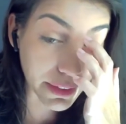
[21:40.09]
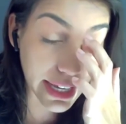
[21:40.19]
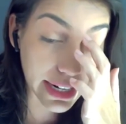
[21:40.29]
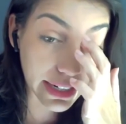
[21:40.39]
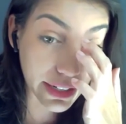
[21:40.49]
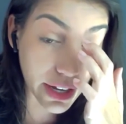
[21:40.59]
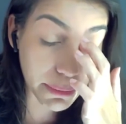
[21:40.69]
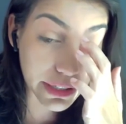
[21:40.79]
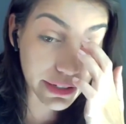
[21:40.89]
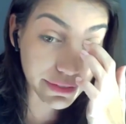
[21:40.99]
get not
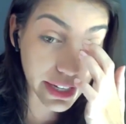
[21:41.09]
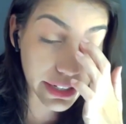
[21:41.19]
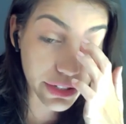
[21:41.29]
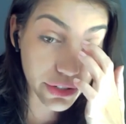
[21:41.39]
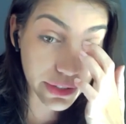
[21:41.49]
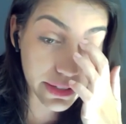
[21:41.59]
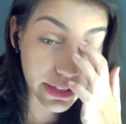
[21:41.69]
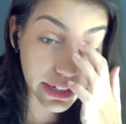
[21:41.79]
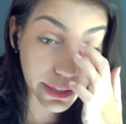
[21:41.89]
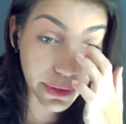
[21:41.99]
motivated to
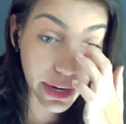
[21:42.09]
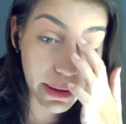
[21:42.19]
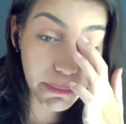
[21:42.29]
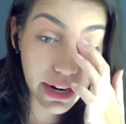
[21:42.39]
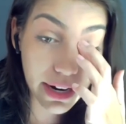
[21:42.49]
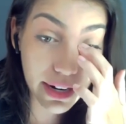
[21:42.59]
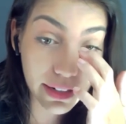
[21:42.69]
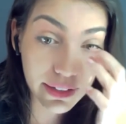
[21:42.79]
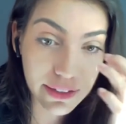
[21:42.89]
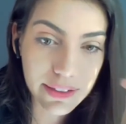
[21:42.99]
study grammar.